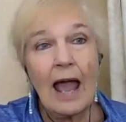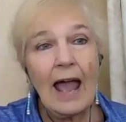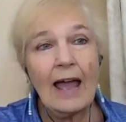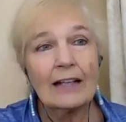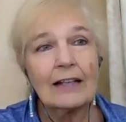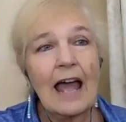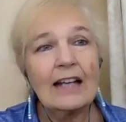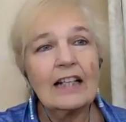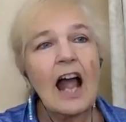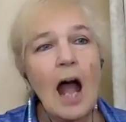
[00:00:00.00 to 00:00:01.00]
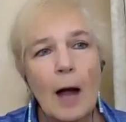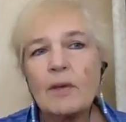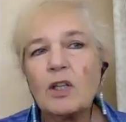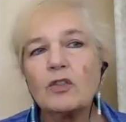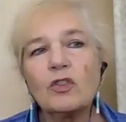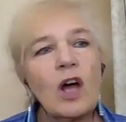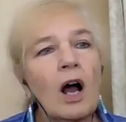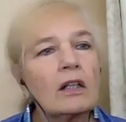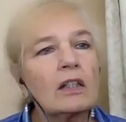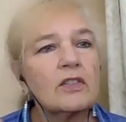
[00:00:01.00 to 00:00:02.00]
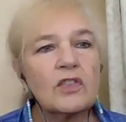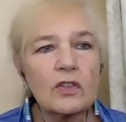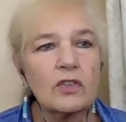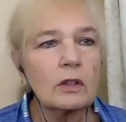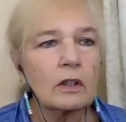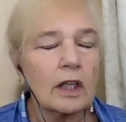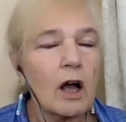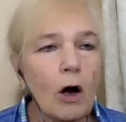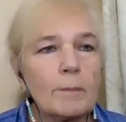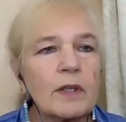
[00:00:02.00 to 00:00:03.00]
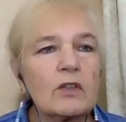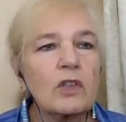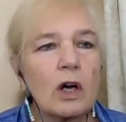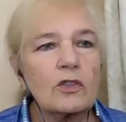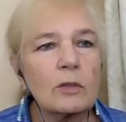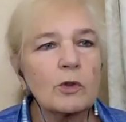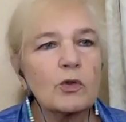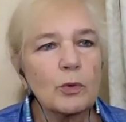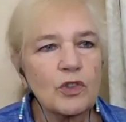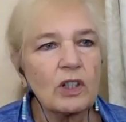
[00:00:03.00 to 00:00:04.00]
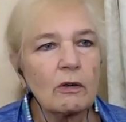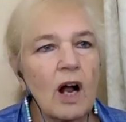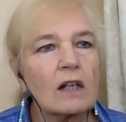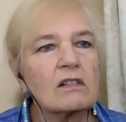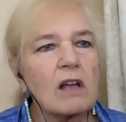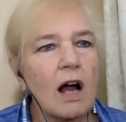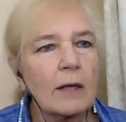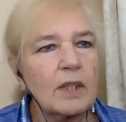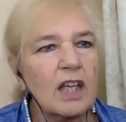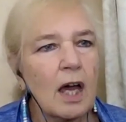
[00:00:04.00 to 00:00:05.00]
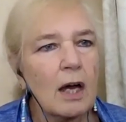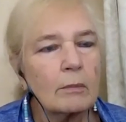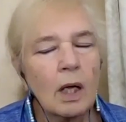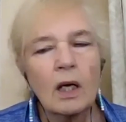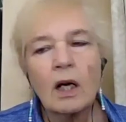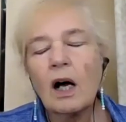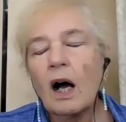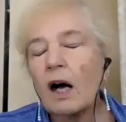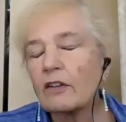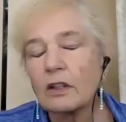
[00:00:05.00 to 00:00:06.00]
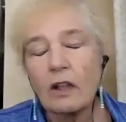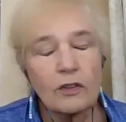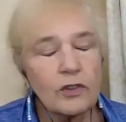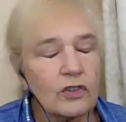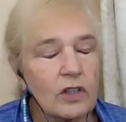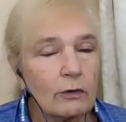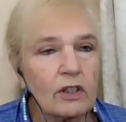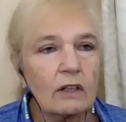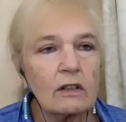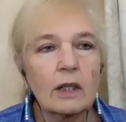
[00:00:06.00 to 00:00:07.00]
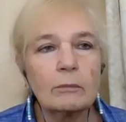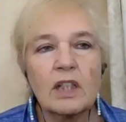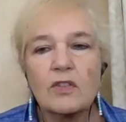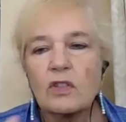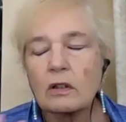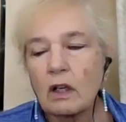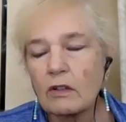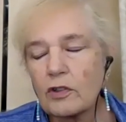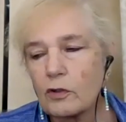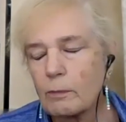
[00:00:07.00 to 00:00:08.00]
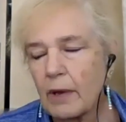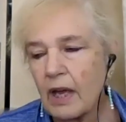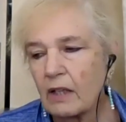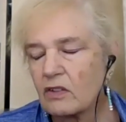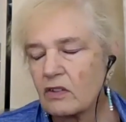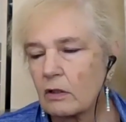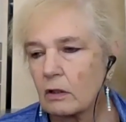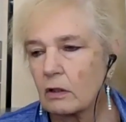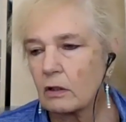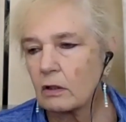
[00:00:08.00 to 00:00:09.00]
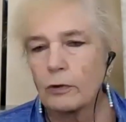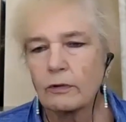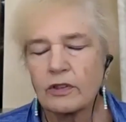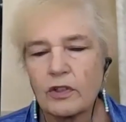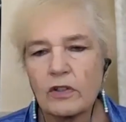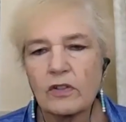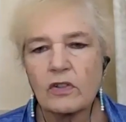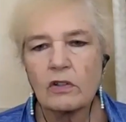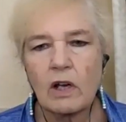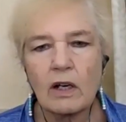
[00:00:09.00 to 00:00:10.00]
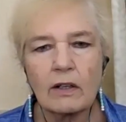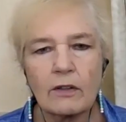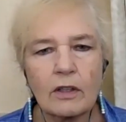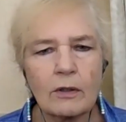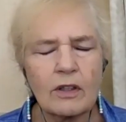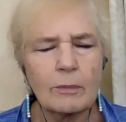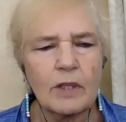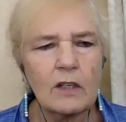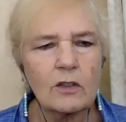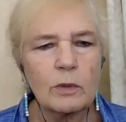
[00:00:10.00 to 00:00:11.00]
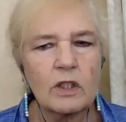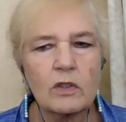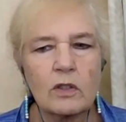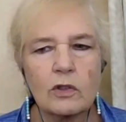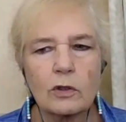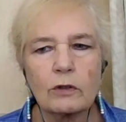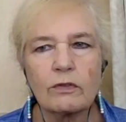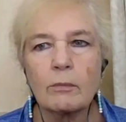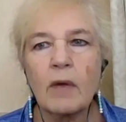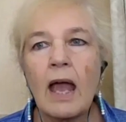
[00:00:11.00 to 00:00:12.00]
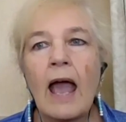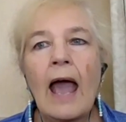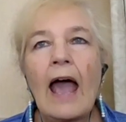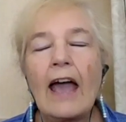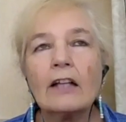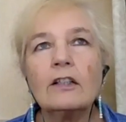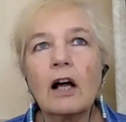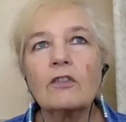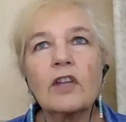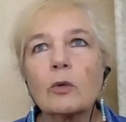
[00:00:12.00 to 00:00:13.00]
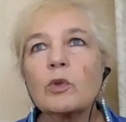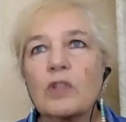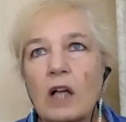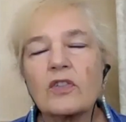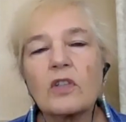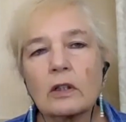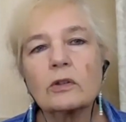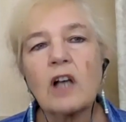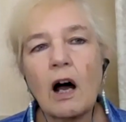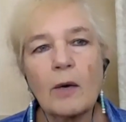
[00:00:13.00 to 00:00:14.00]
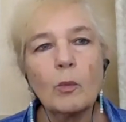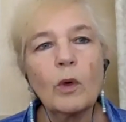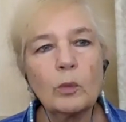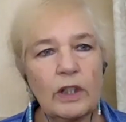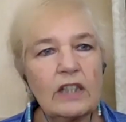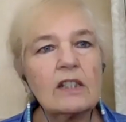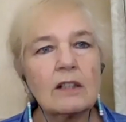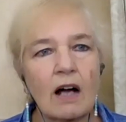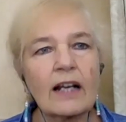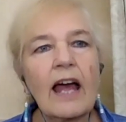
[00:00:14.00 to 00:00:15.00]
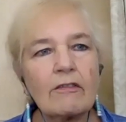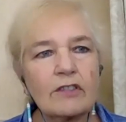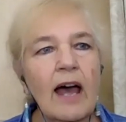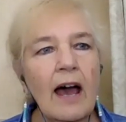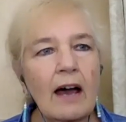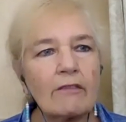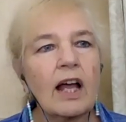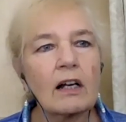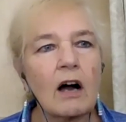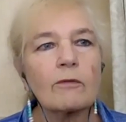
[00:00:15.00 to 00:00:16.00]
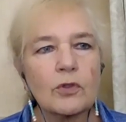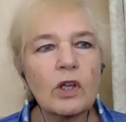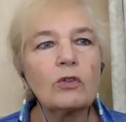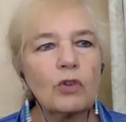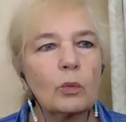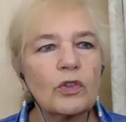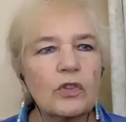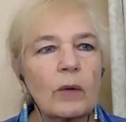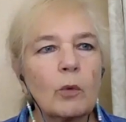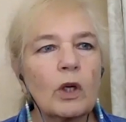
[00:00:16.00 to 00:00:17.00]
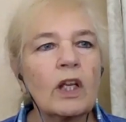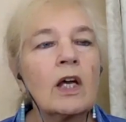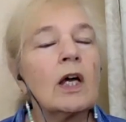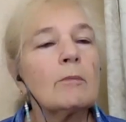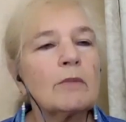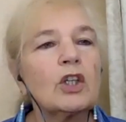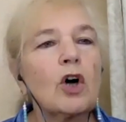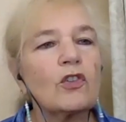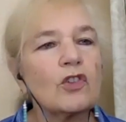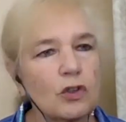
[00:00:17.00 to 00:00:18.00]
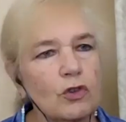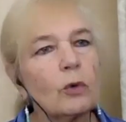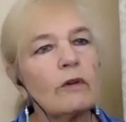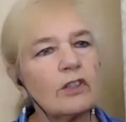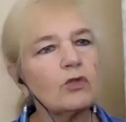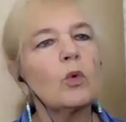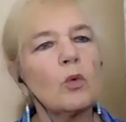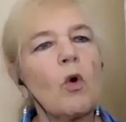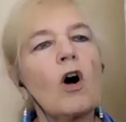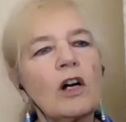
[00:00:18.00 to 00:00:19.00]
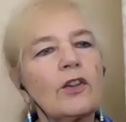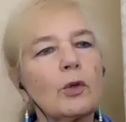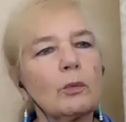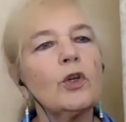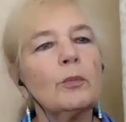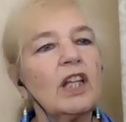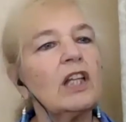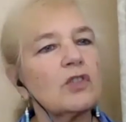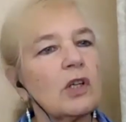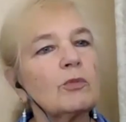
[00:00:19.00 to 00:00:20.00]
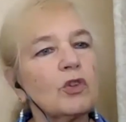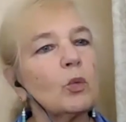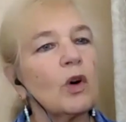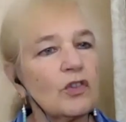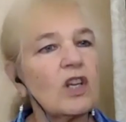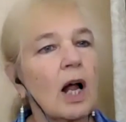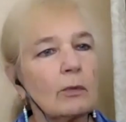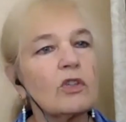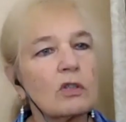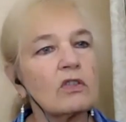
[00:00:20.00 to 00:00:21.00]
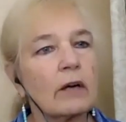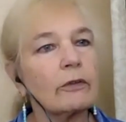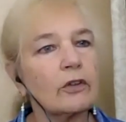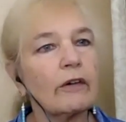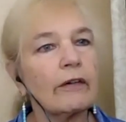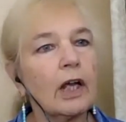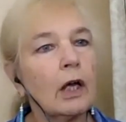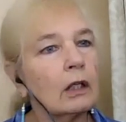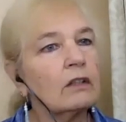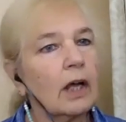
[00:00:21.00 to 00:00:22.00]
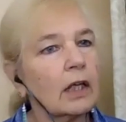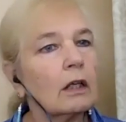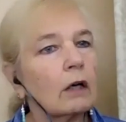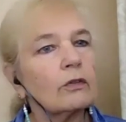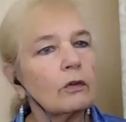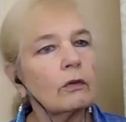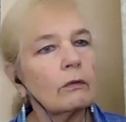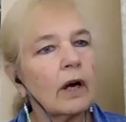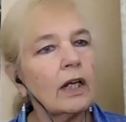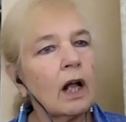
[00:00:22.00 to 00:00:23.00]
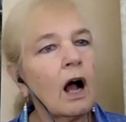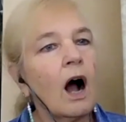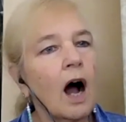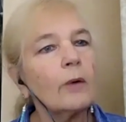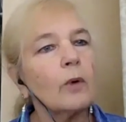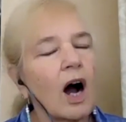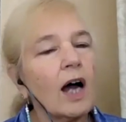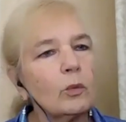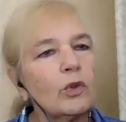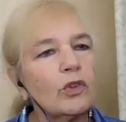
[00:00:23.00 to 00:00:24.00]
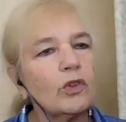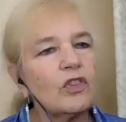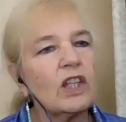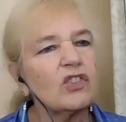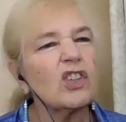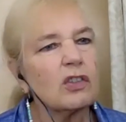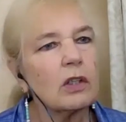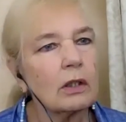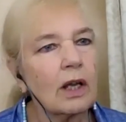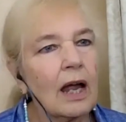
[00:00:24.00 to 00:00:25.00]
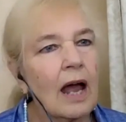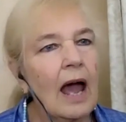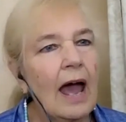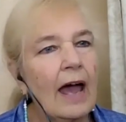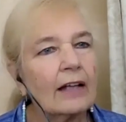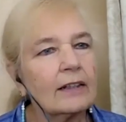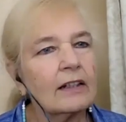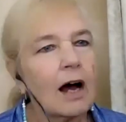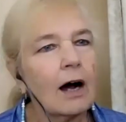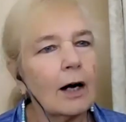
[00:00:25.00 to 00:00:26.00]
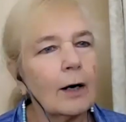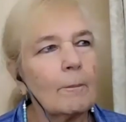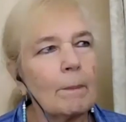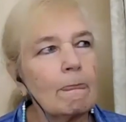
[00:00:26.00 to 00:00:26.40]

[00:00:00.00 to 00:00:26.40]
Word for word: and and it happened consistently. Our biggest customers were Xerox, IBM, the largest healthcare companies, the largest banks, the largest brokerages, uh, the the PSPs that serve them. And there was not a single time when we did not have to have that conversation with someone because the two of us would walk in the room and the assumption was that I was the secretary taking notes, right? I, I was the assistant. And um,